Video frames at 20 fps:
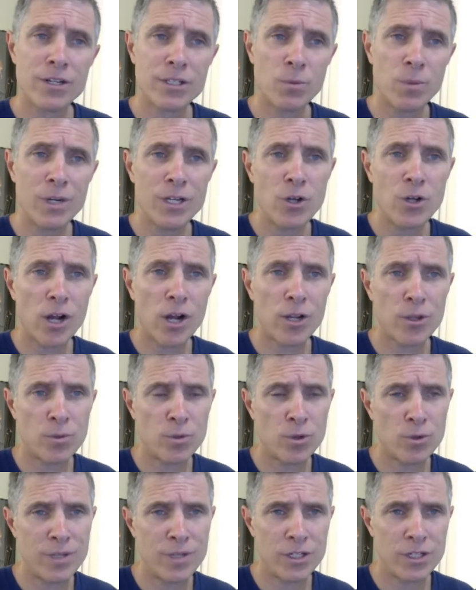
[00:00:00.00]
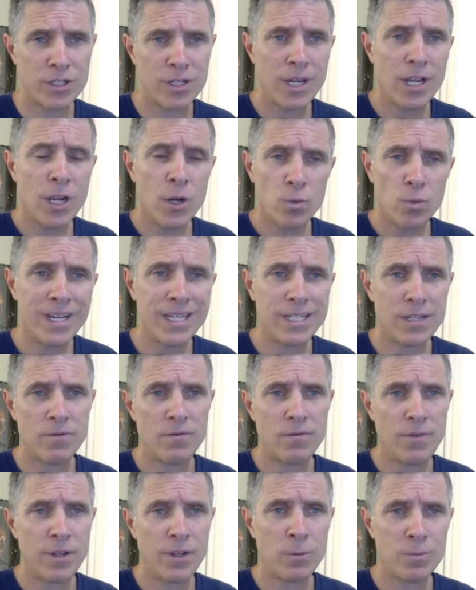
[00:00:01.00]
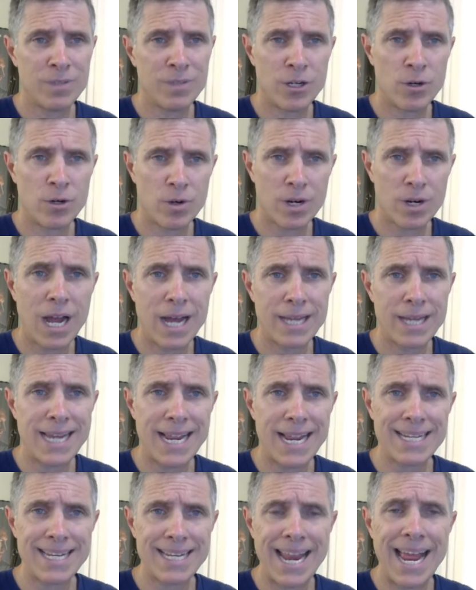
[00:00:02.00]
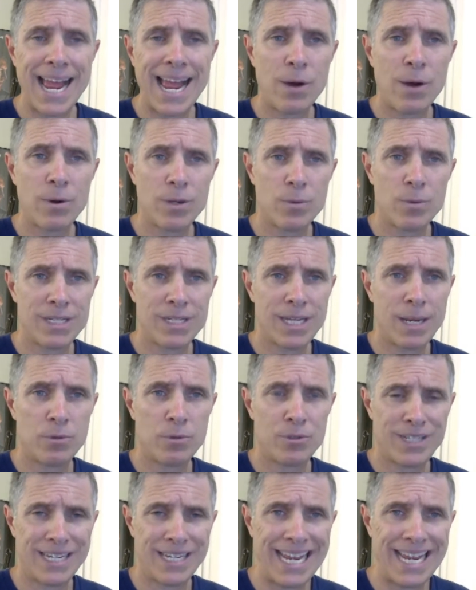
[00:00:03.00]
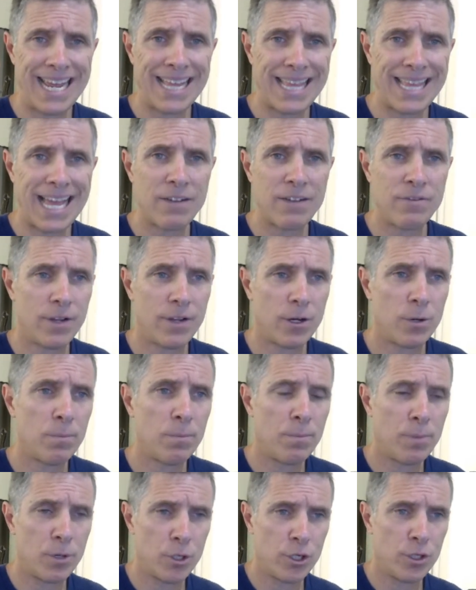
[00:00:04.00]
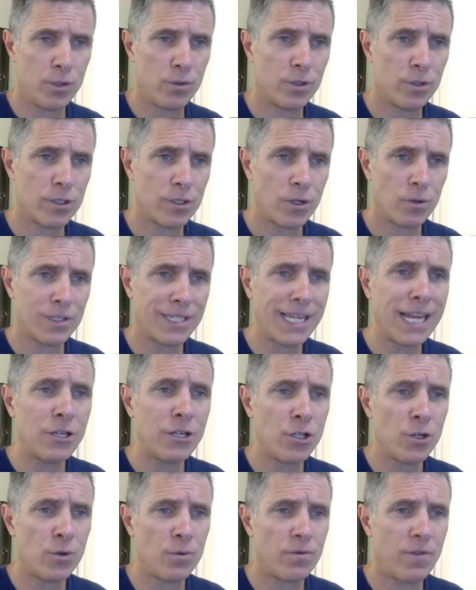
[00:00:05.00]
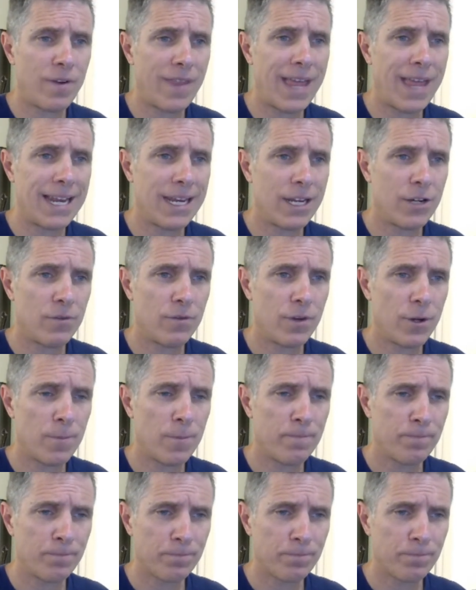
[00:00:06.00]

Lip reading: and we talked through this recent film, Zero Contact, and how he was able to get that film produced. So stay tuned for that interview.